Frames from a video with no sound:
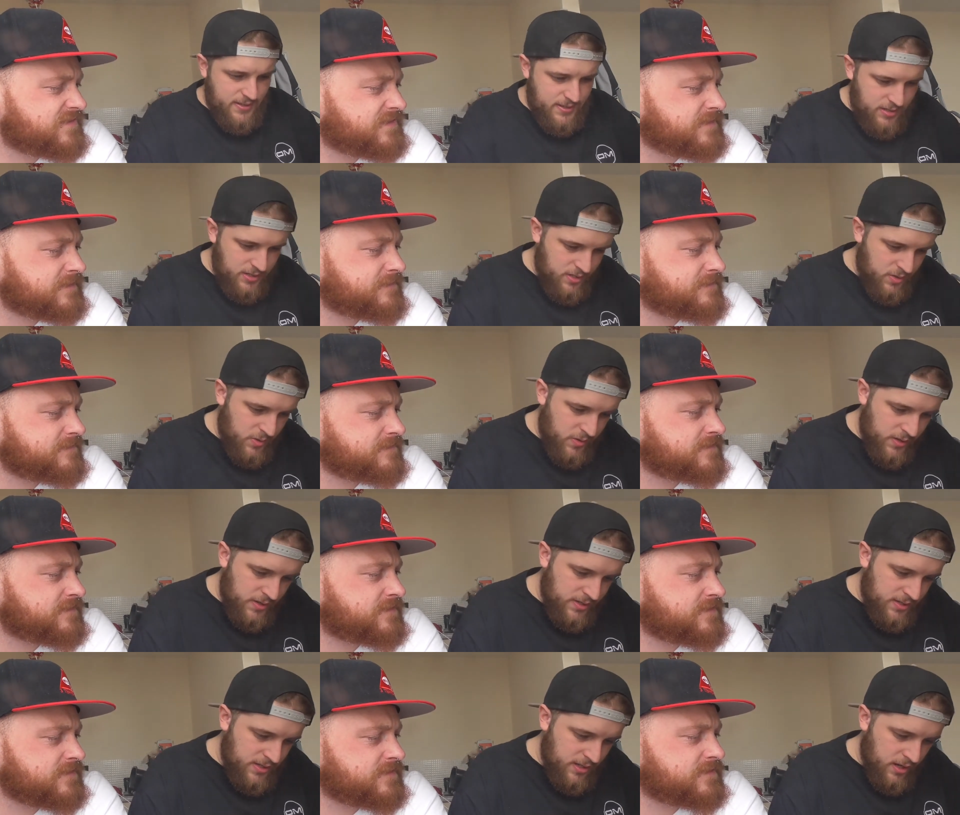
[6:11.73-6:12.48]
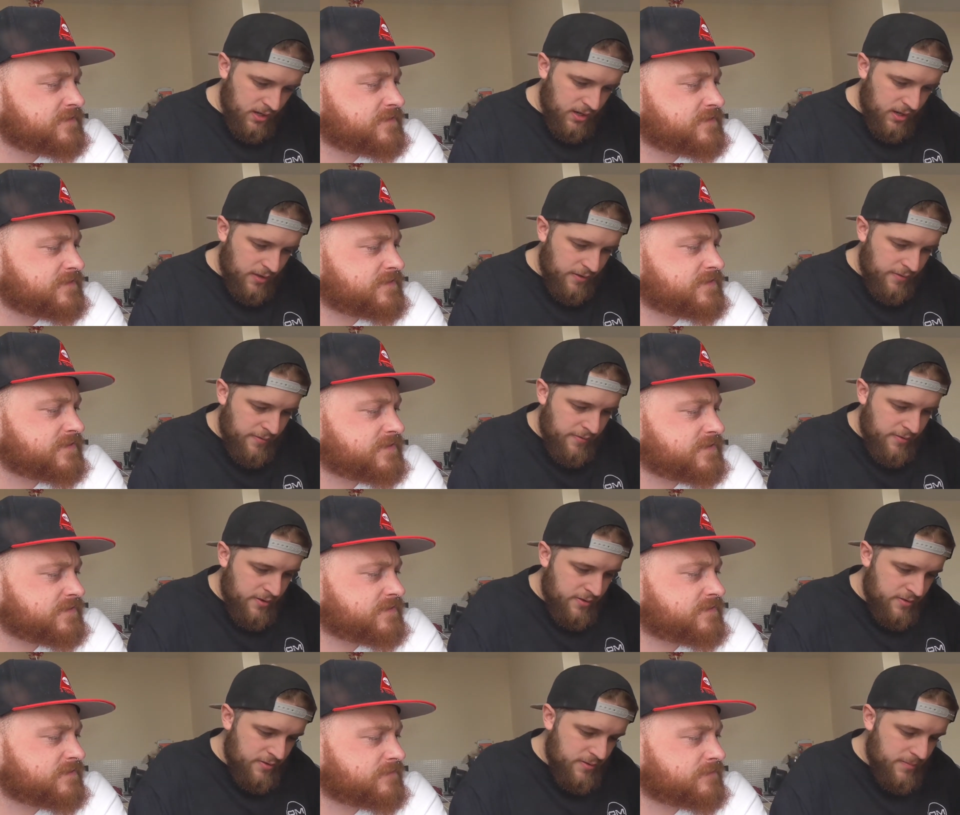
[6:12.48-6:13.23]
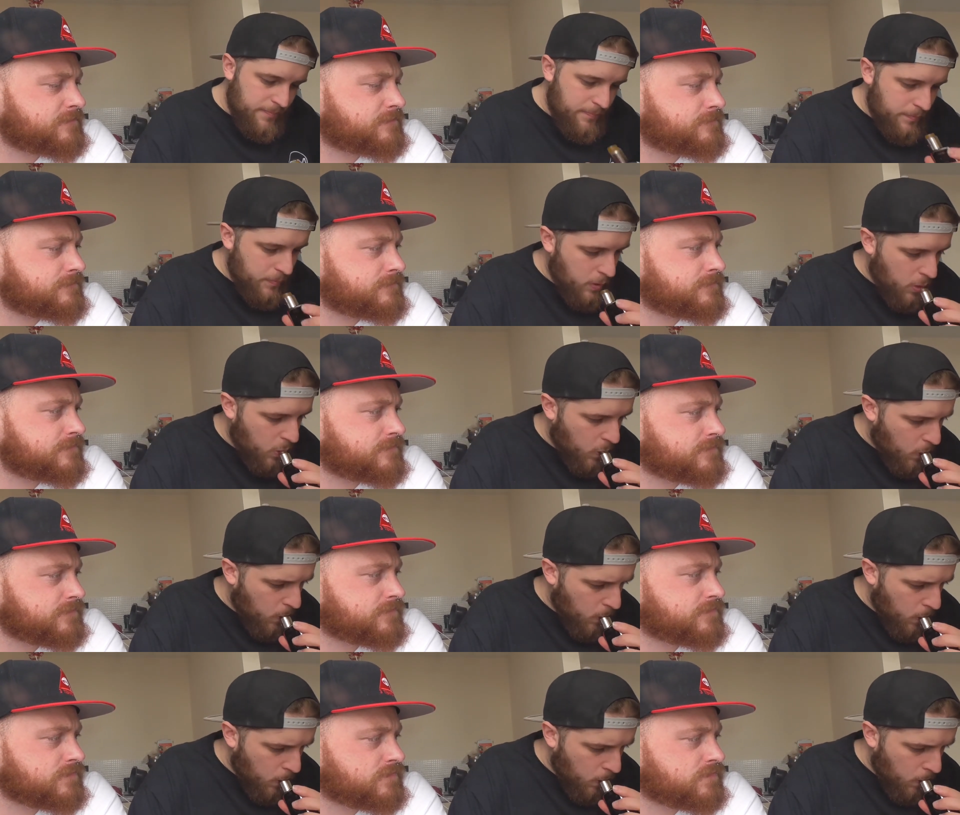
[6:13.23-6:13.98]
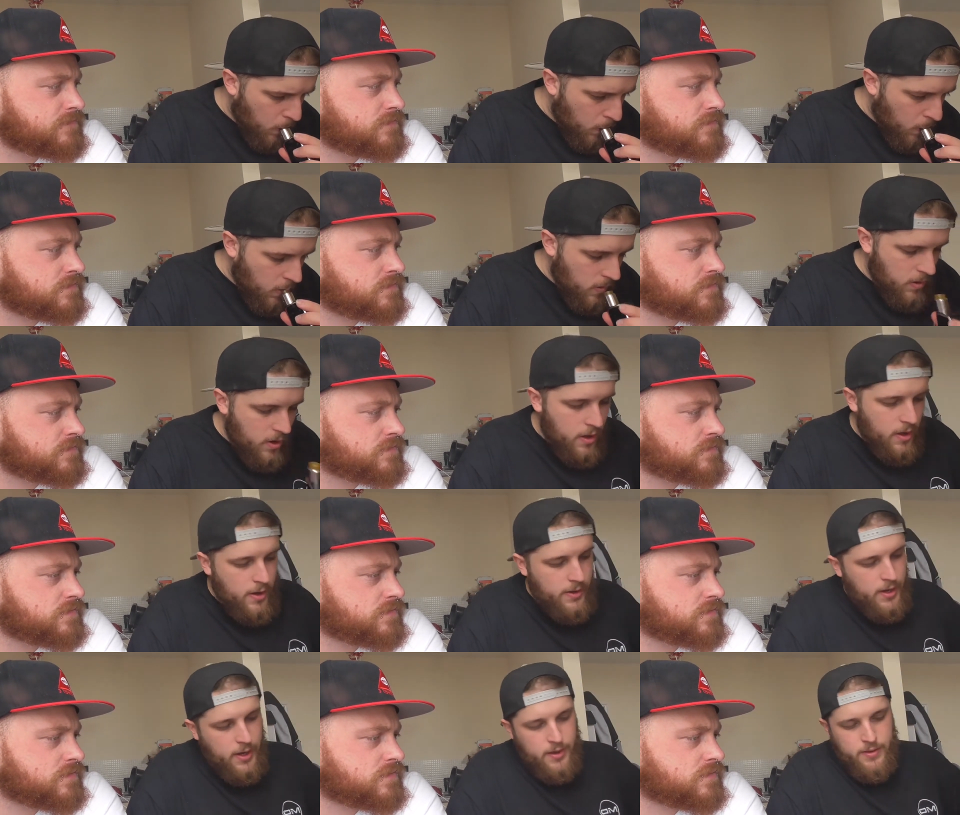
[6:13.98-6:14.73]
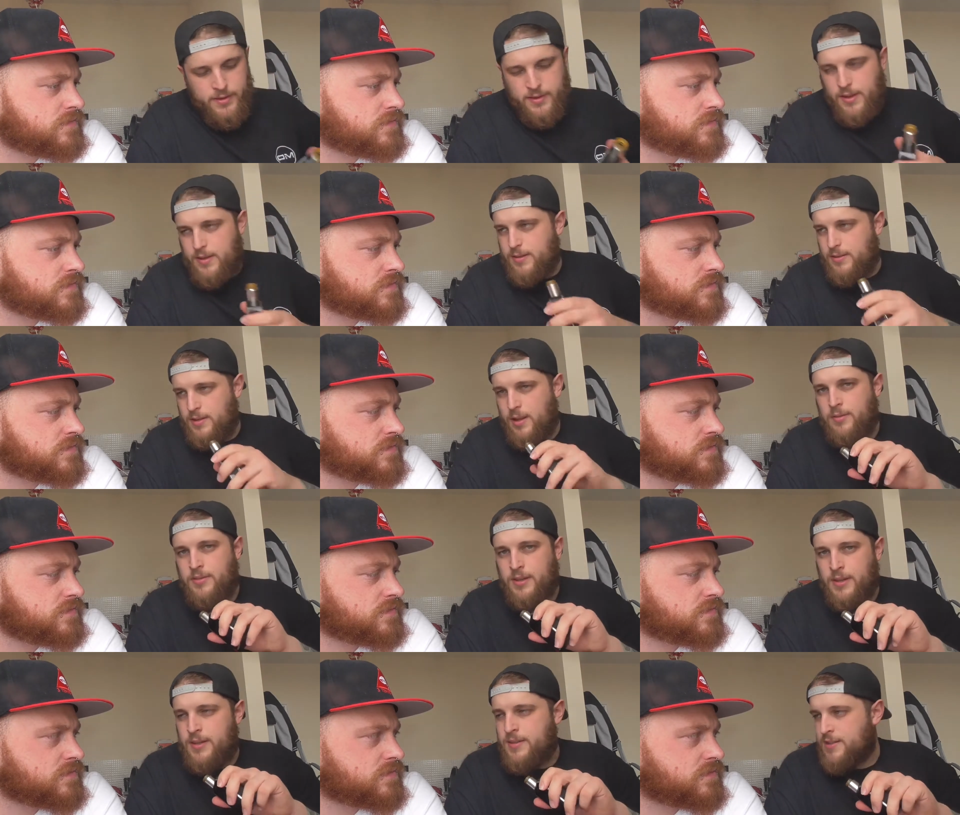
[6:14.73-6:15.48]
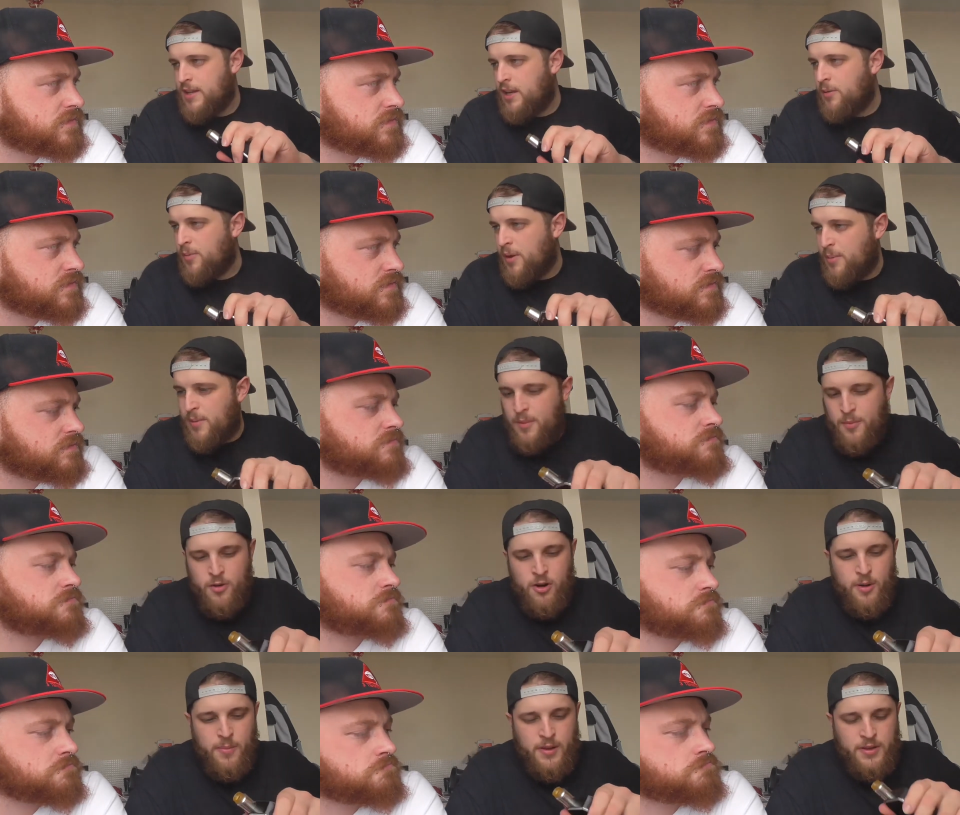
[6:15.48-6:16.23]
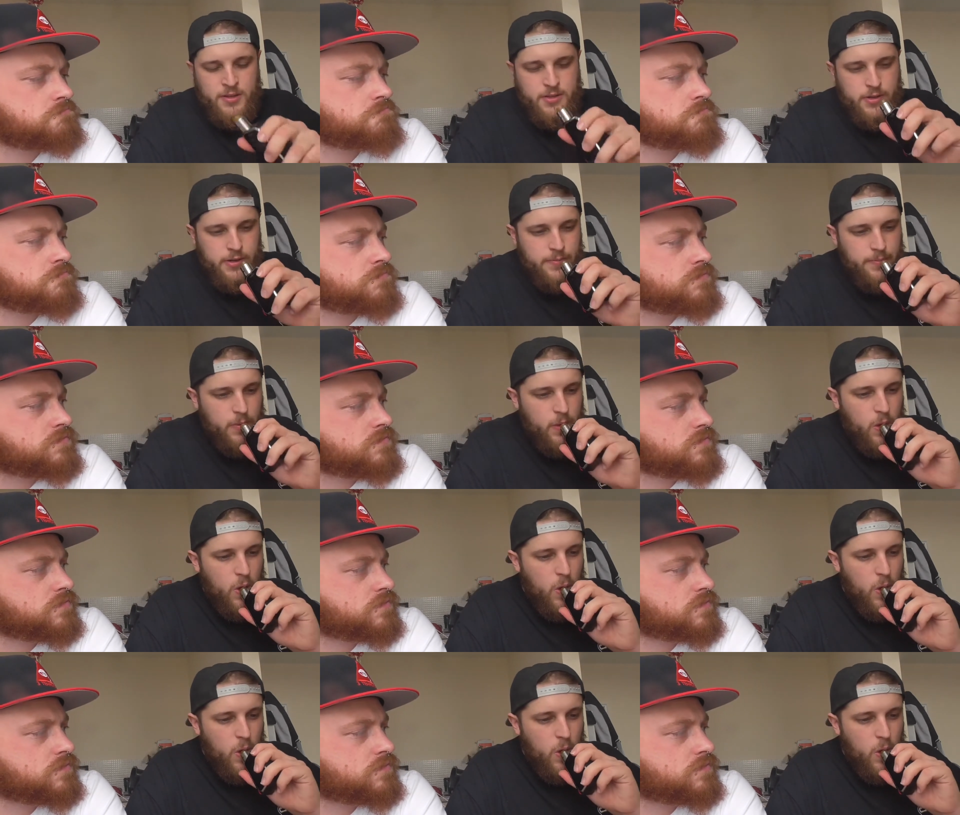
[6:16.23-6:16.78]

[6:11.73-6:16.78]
Speaker 1: Let's try side airflow. Okay, that sounds like it's going to be a bit more up my street.